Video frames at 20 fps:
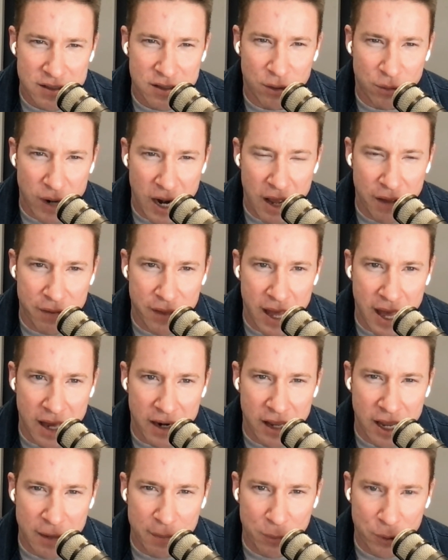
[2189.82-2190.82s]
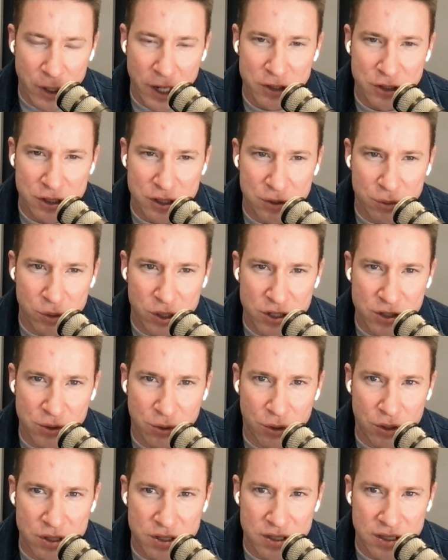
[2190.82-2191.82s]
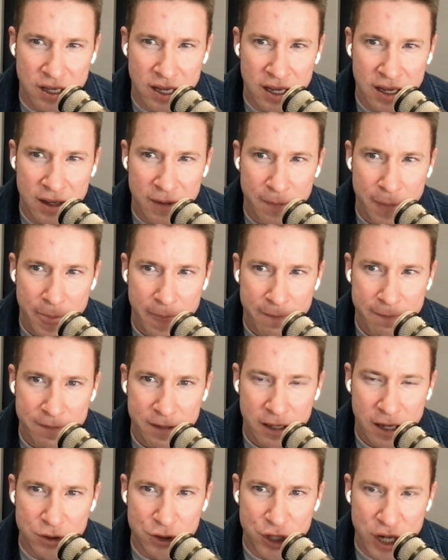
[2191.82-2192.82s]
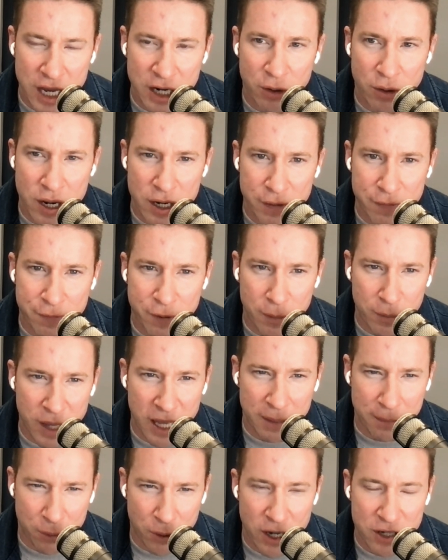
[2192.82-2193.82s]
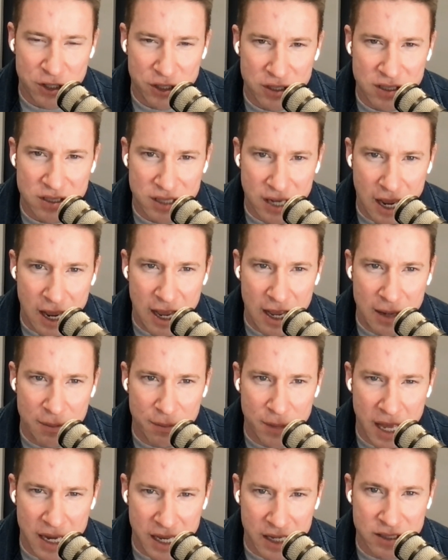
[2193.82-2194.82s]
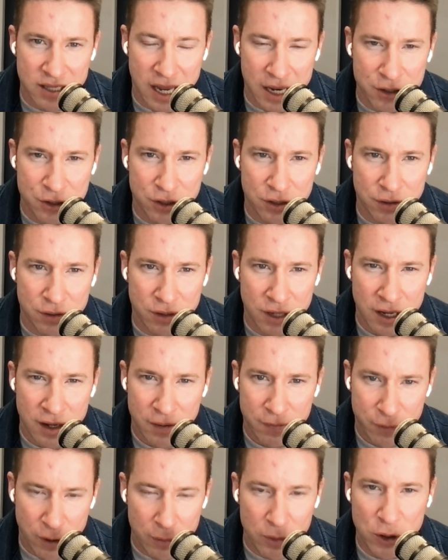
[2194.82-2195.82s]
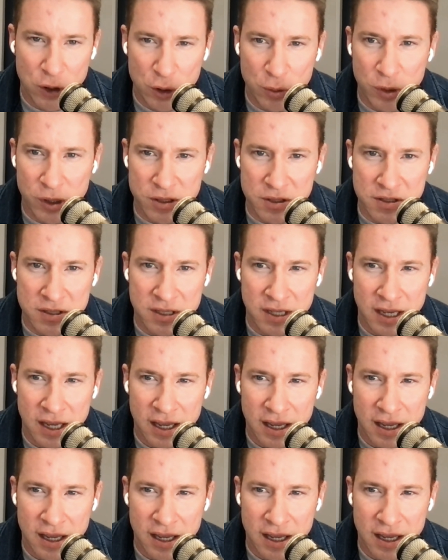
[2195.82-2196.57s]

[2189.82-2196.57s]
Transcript: around that, a precious resource generated from like precious time and attention from humans.